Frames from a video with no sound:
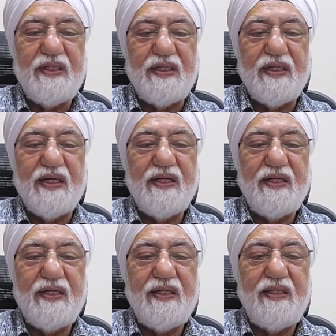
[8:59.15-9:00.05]
and
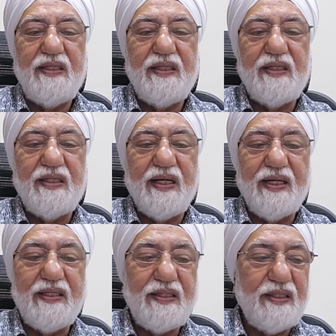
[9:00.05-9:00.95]

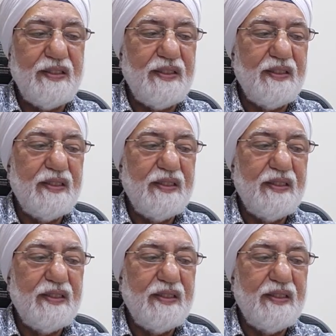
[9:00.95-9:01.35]
1990,